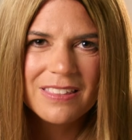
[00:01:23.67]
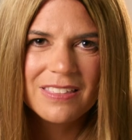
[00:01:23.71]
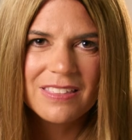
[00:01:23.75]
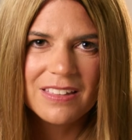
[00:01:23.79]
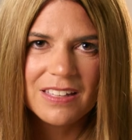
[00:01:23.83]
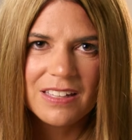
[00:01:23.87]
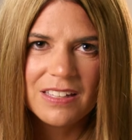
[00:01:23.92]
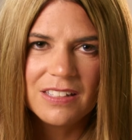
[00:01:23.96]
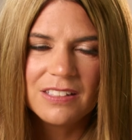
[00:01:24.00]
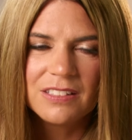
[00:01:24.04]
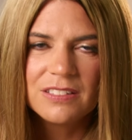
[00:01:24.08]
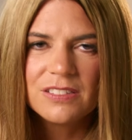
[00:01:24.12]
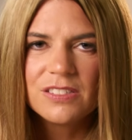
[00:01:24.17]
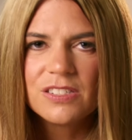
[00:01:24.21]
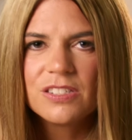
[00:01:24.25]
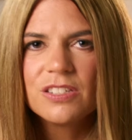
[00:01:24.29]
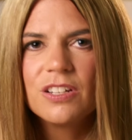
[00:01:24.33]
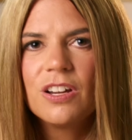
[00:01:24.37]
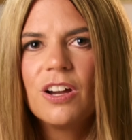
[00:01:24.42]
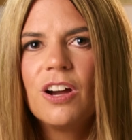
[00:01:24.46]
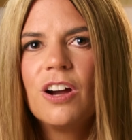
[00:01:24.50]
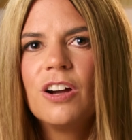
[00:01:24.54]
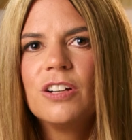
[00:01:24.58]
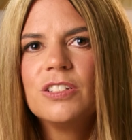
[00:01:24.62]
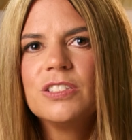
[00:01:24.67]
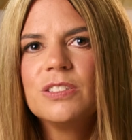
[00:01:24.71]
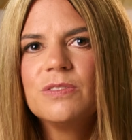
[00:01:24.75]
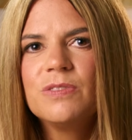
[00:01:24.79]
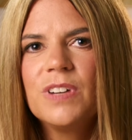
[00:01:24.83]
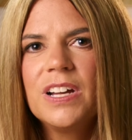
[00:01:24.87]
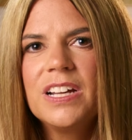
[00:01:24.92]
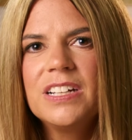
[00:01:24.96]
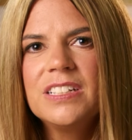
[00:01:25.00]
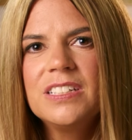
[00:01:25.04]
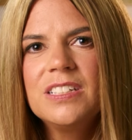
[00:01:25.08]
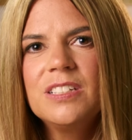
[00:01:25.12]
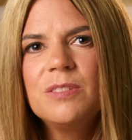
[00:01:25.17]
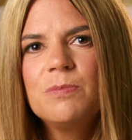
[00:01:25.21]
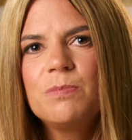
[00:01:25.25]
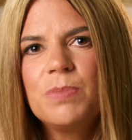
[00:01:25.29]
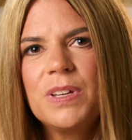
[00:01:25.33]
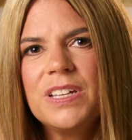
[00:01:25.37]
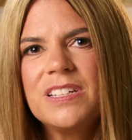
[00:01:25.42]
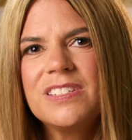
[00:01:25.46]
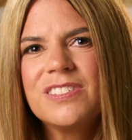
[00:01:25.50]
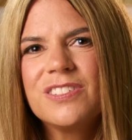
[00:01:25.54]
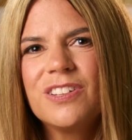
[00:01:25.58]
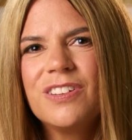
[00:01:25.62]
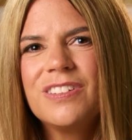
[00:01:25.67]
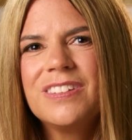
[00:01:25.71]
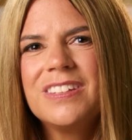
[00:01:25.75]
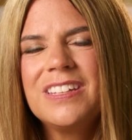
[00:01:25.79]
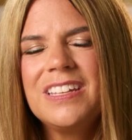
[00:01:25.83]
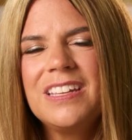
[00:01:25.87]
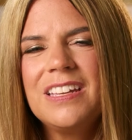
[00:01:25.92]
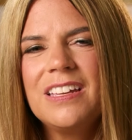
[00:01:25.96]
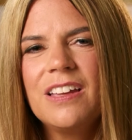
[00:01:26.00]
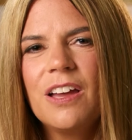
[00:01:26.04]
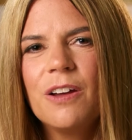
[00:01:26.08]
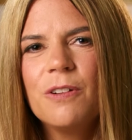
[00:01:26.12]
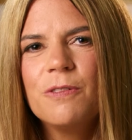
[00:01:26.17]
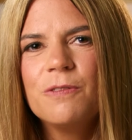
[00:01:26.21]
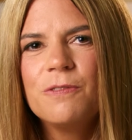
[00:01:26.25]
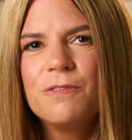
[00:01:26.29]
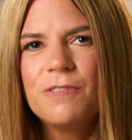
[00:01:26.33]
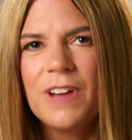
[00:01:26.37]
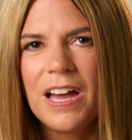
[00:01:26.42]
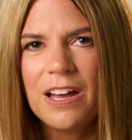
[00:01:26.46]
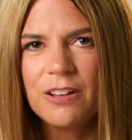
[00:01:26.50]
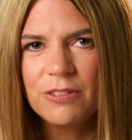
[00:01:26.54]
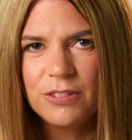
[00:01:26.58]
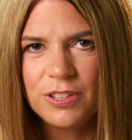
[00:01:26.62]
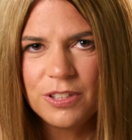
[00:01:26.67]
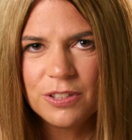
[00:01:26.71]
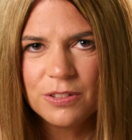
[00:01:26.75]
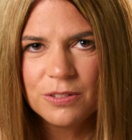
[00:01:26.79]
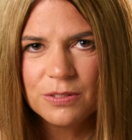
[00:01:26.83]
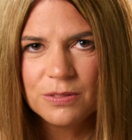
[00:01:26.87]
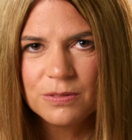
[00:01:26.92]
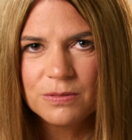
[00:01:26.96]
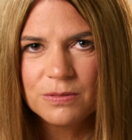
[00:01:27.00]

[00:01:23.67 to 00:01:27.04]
things, are divided based on the value.